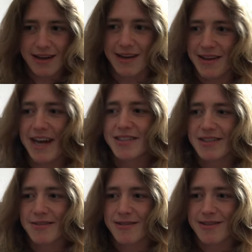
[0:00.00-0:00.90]
And
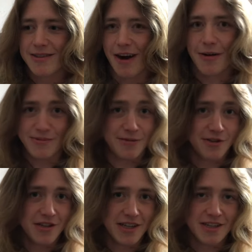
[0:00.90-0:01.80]
that's got me
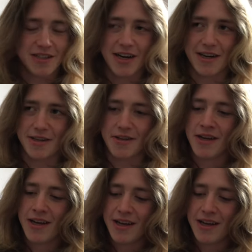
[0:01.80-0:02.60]
really excited.